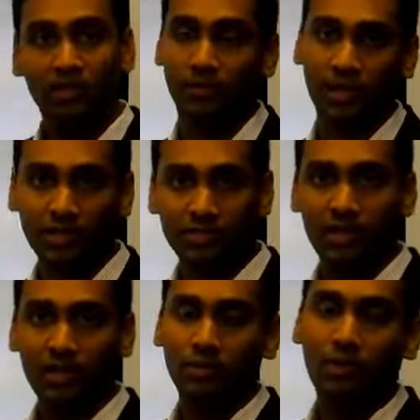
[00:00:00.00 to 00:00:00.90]
The run state
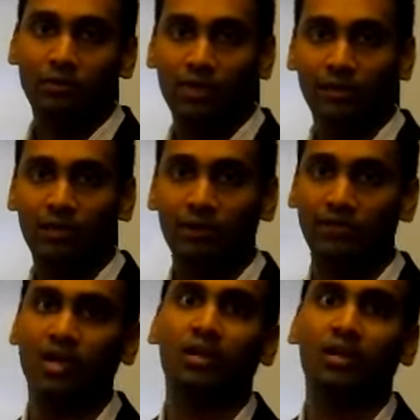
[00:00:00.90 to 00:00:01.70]
is the one where we have the